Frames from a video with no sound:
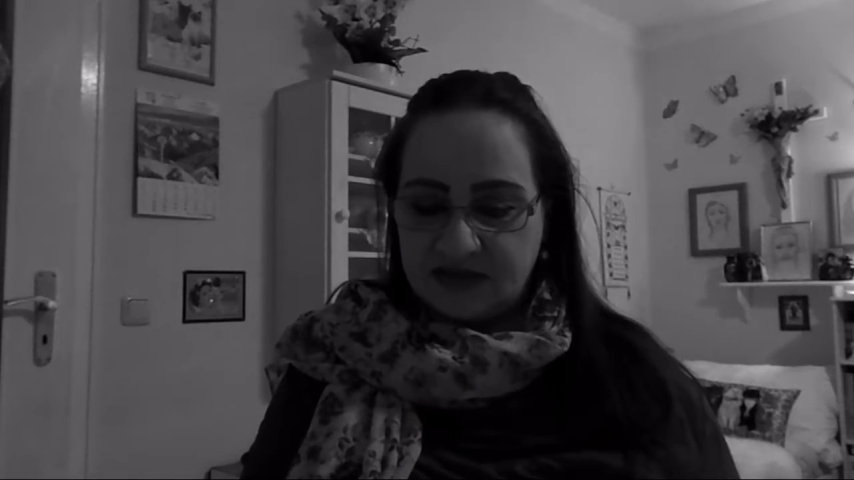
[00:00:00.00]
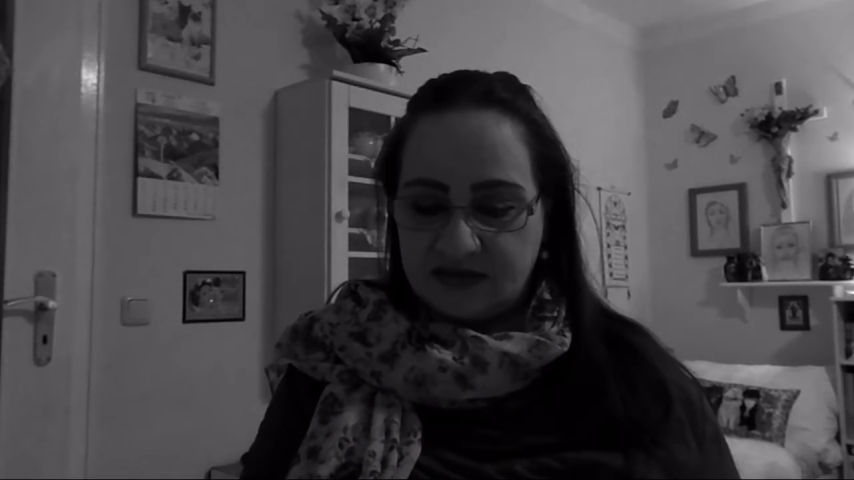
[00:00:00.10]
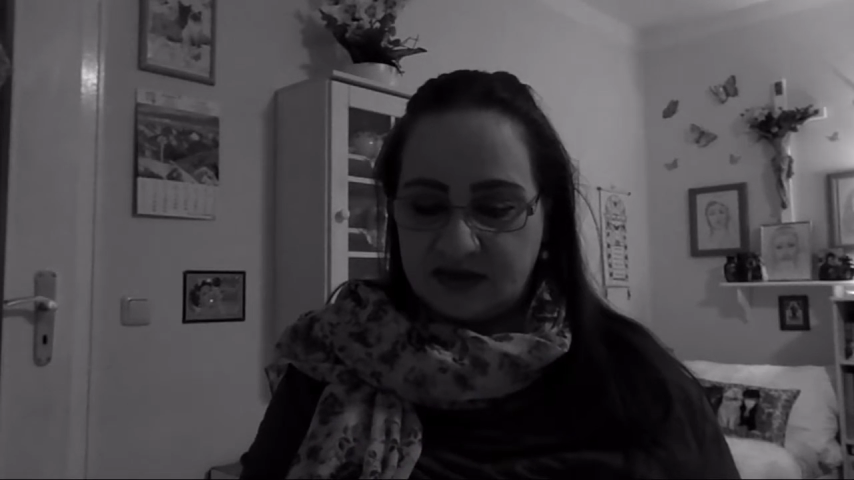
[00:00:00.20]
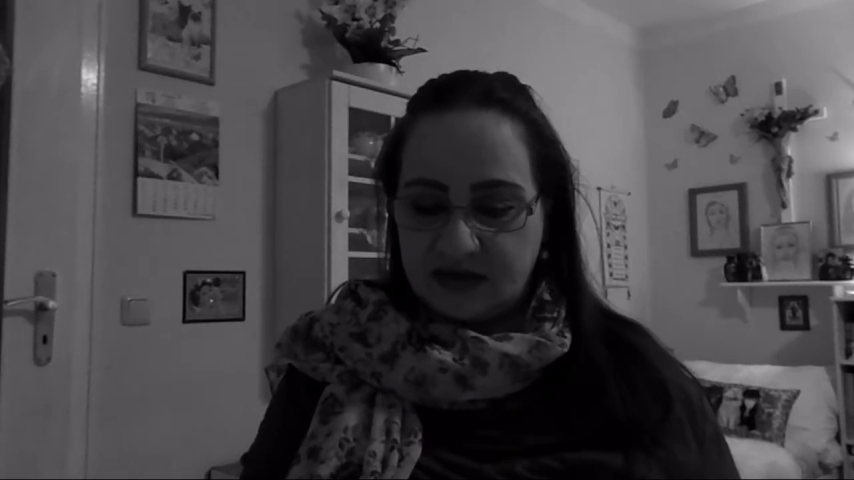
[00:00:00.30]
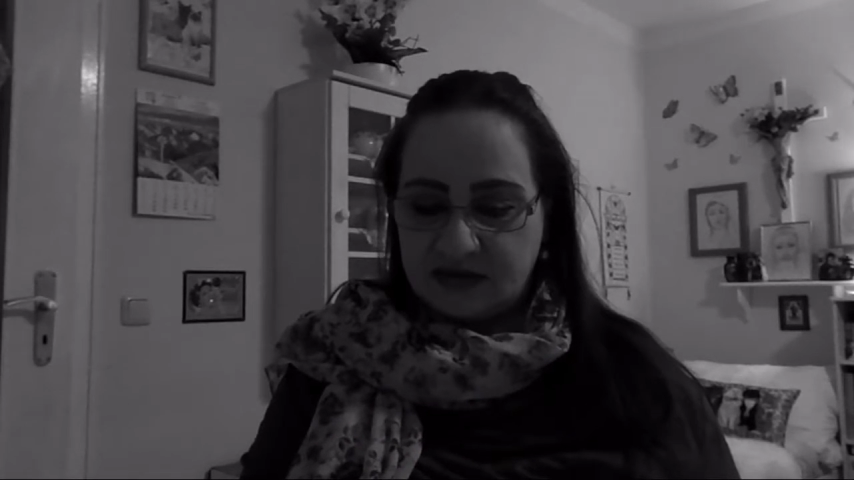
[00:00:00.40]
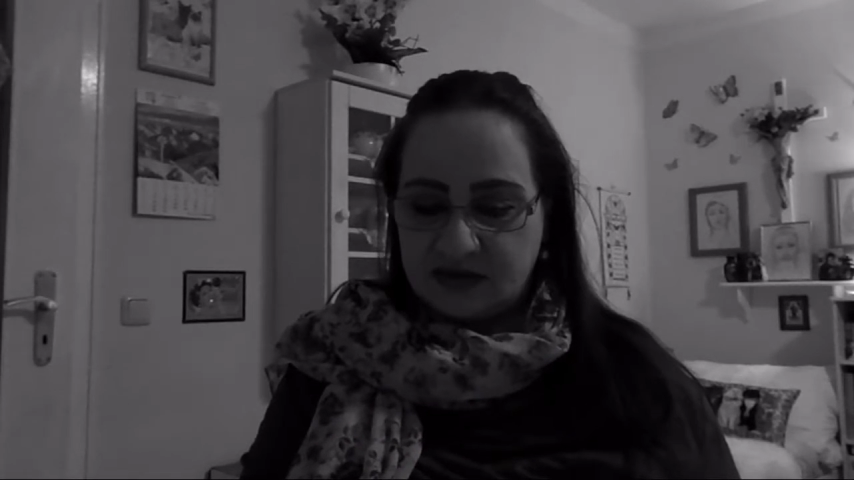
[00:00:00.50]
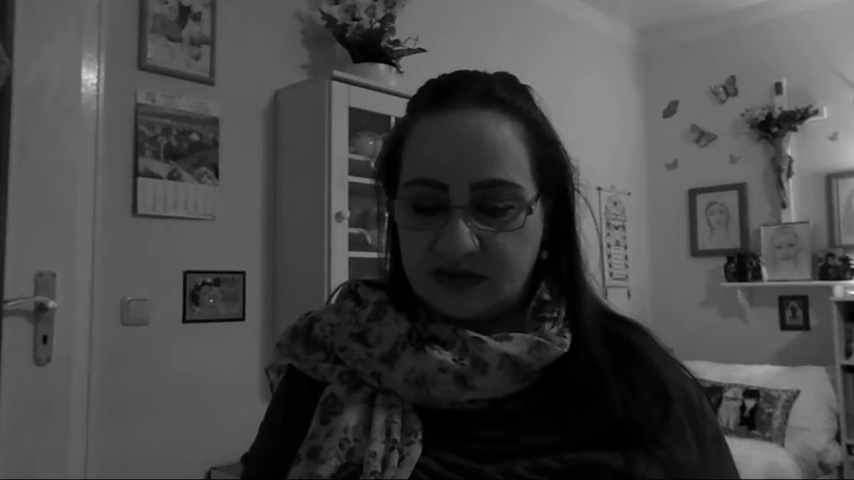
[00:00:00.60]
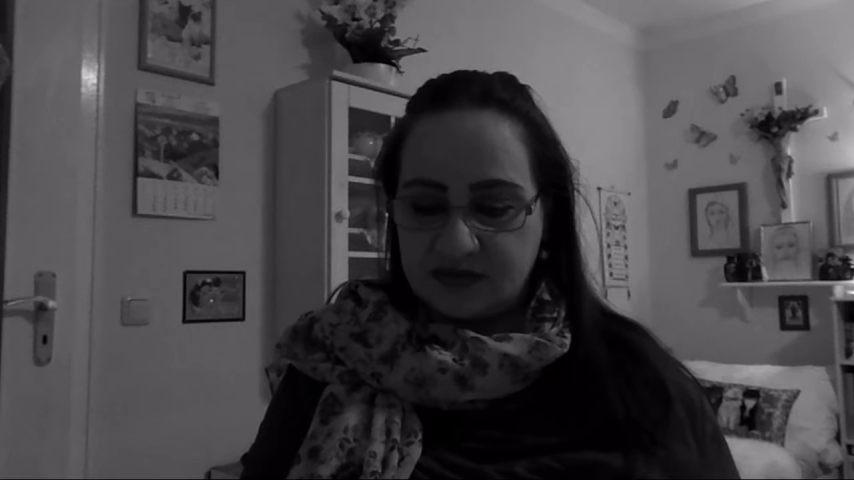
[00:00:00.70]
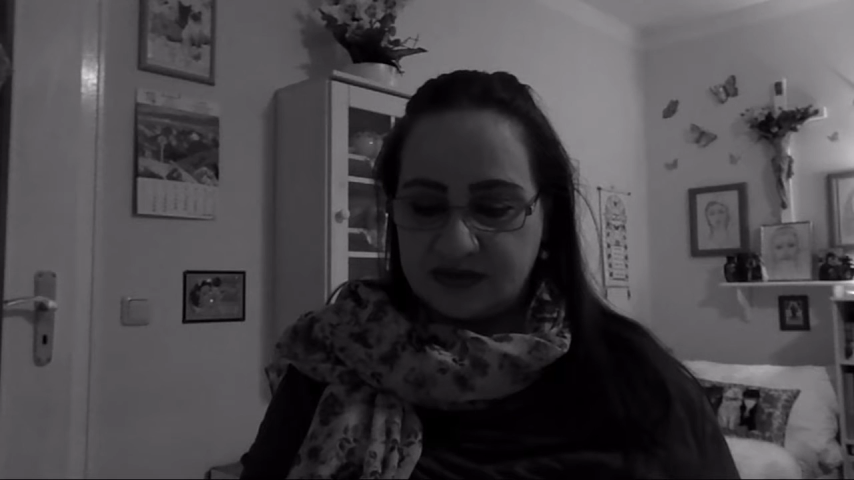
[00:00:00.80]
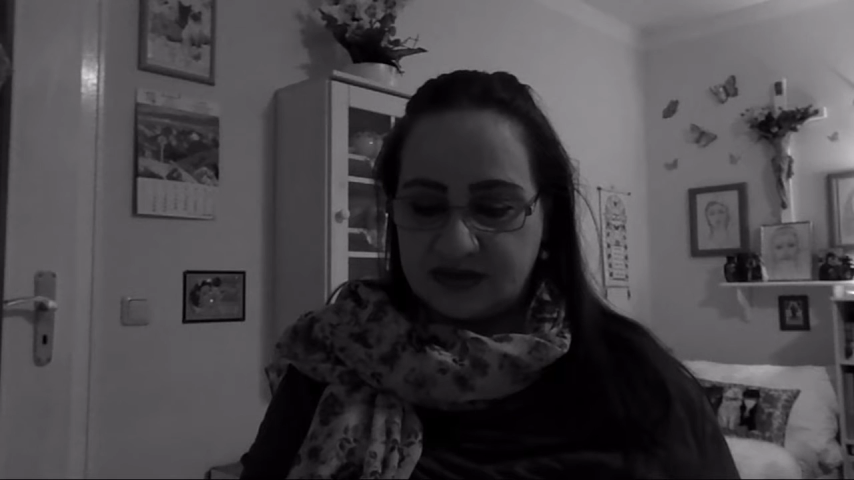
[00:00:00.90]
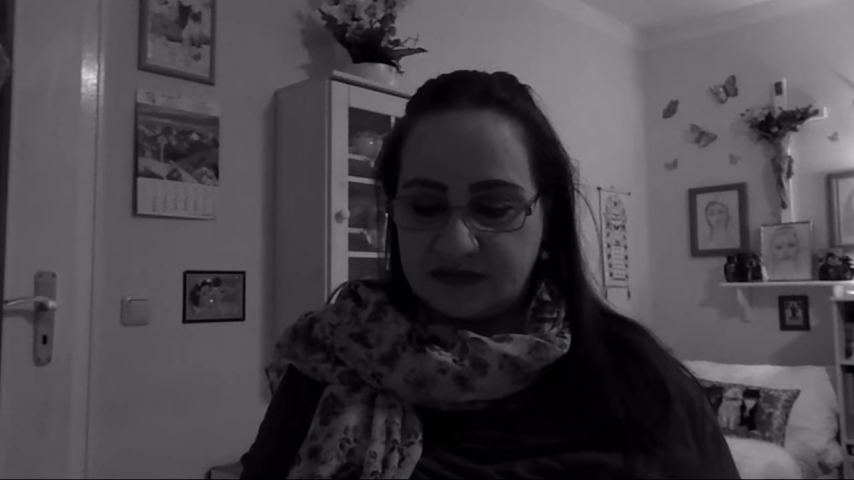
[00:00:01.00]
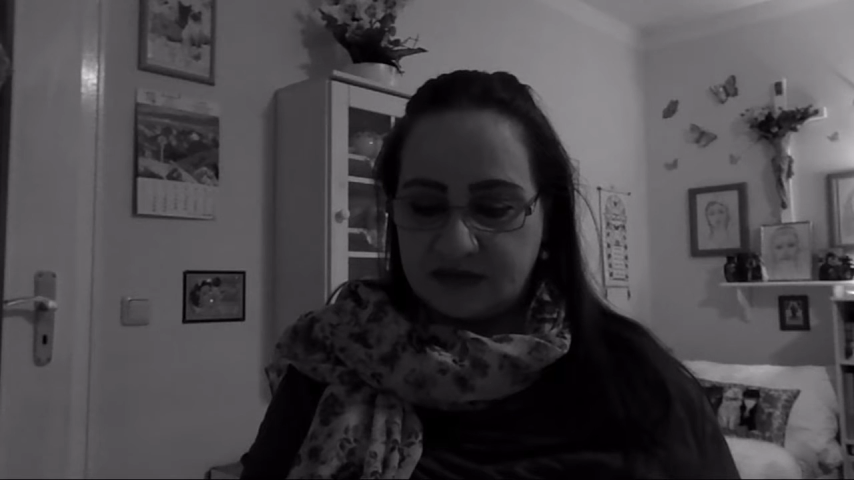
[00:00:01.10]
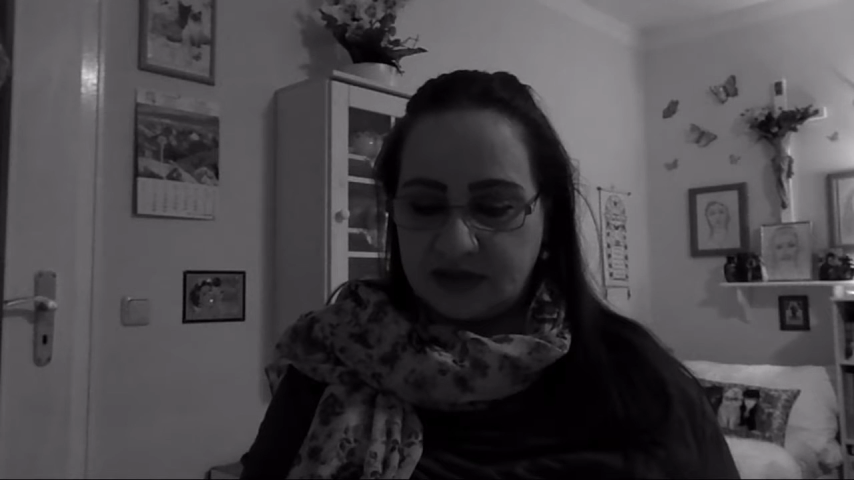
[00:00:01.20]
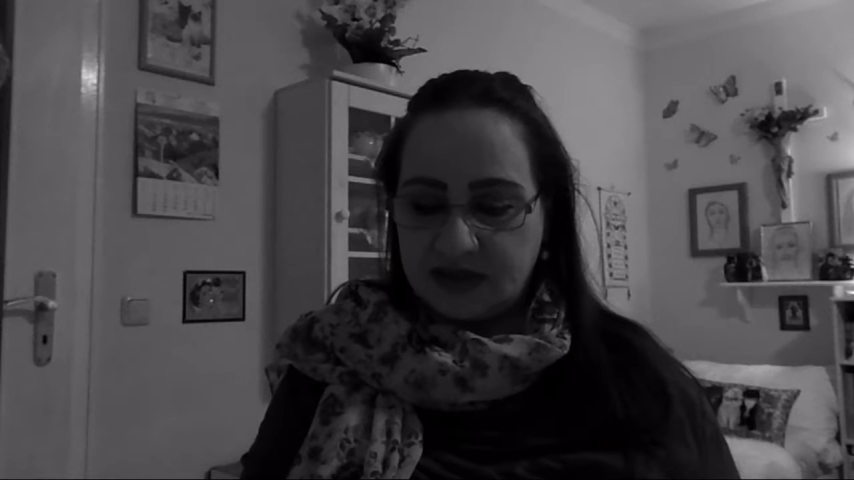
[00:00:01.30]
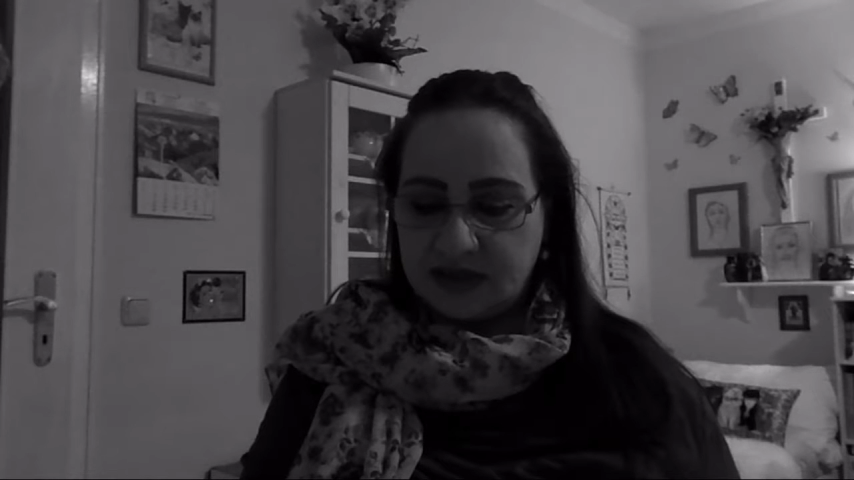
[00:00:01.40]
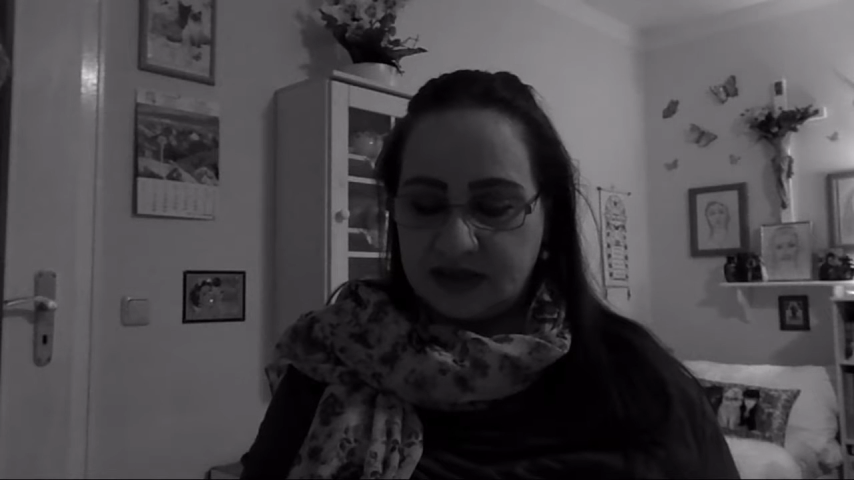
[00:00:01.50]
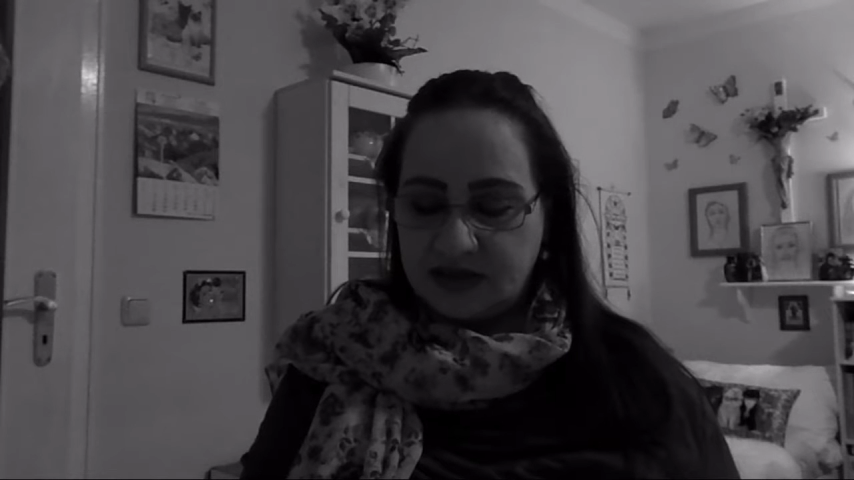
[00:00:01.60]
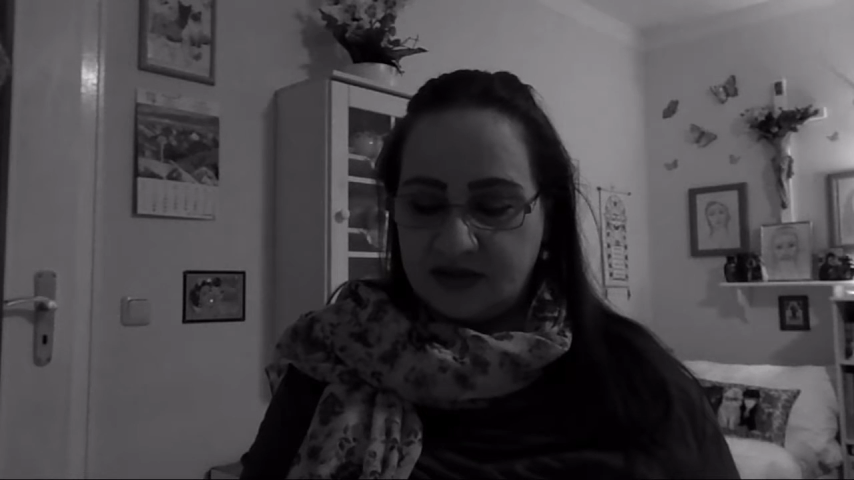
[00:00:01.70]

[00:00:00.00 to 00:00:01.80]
there are now several